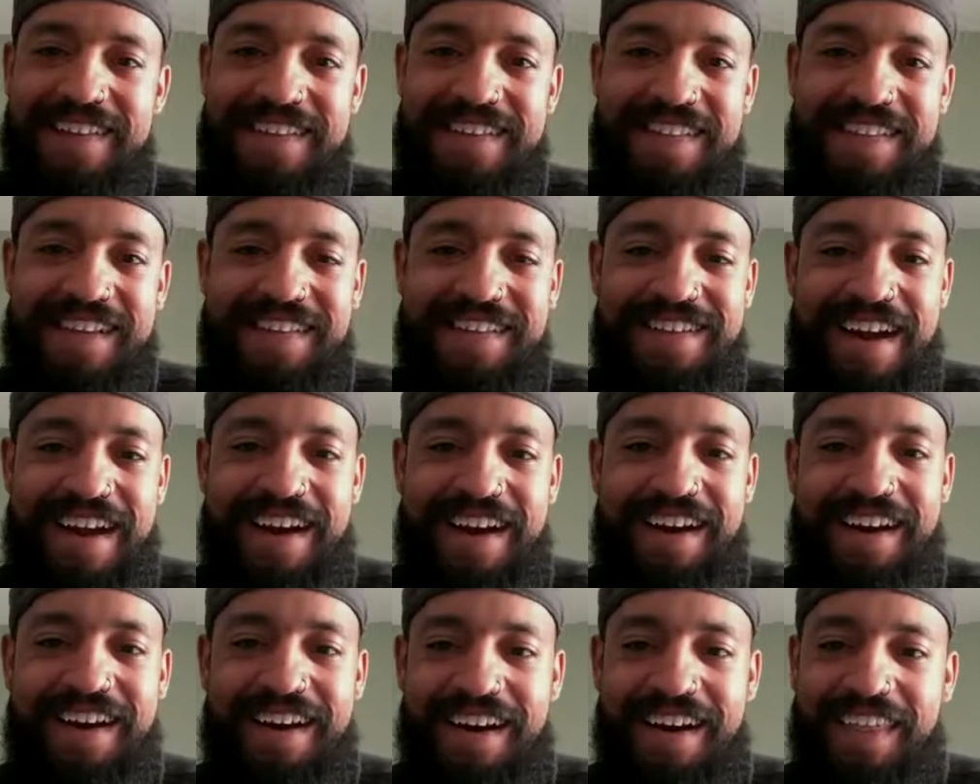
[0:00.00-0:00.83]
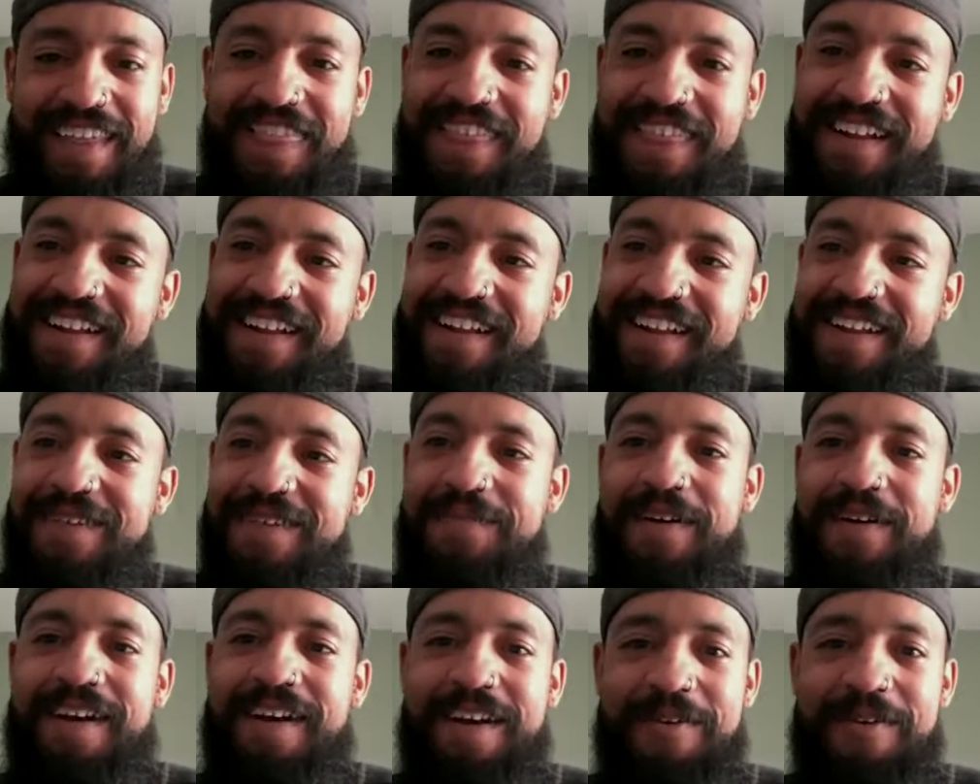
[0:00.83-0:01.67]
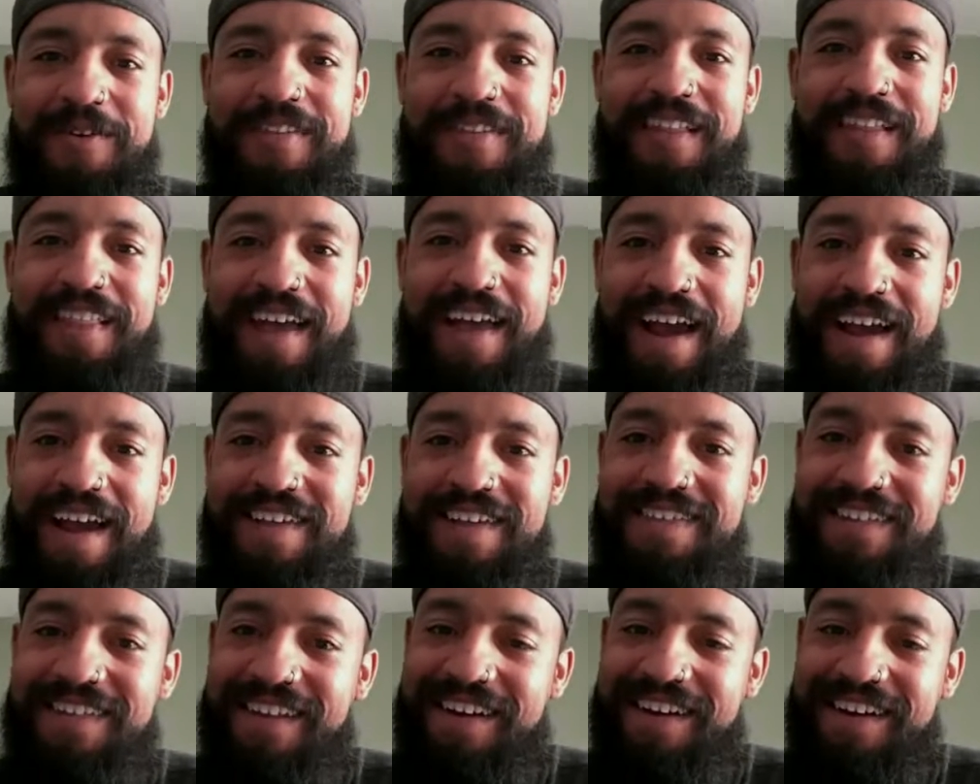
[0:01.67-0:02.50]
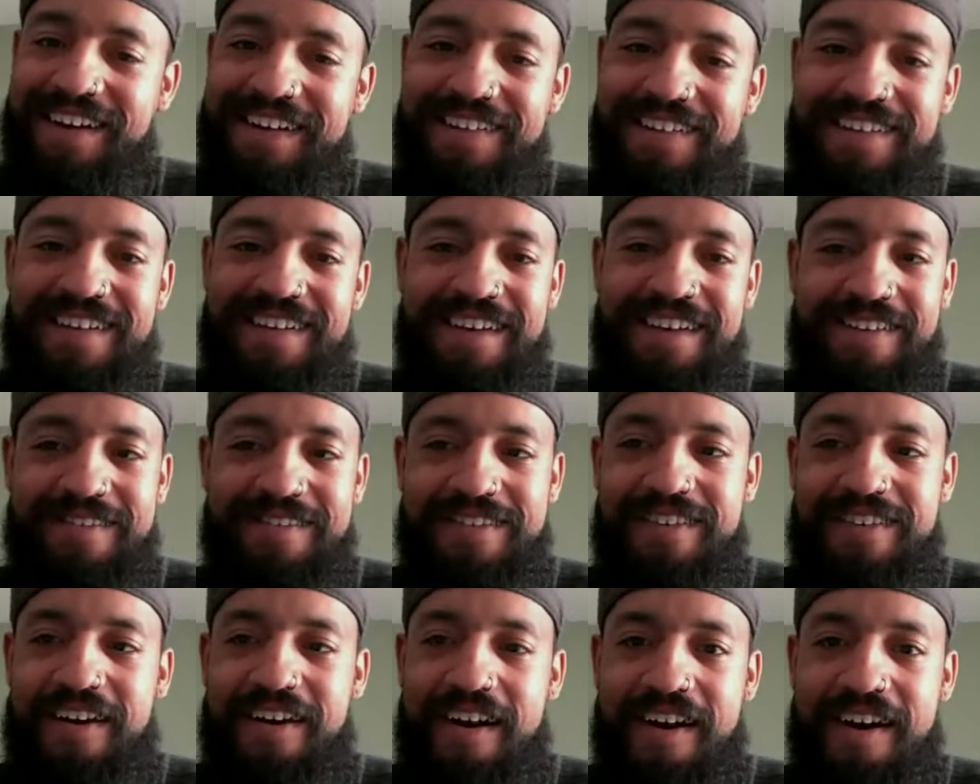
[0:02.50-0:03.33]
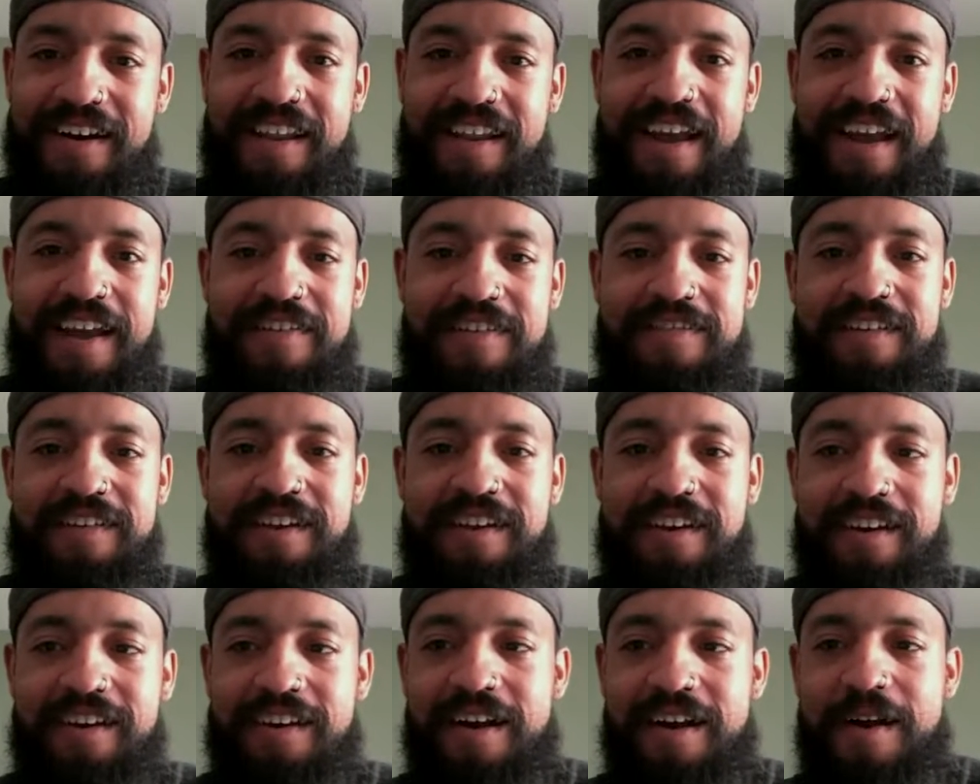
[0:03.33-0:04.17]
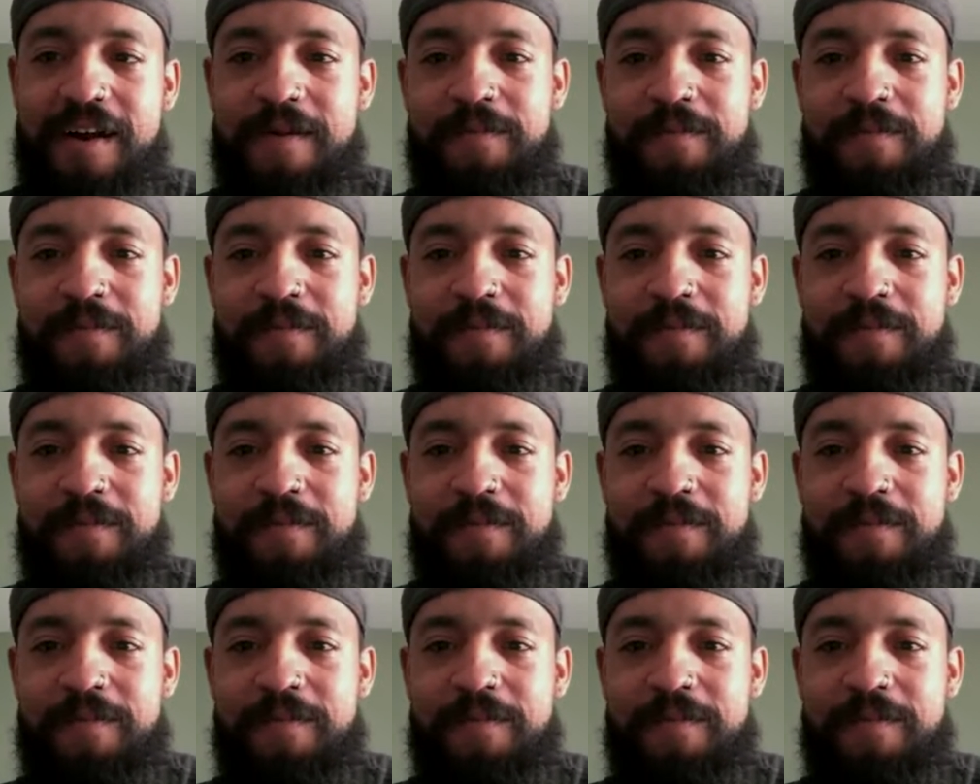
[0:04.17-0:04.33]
in the entire earth. But it was the last year. It was gone last year.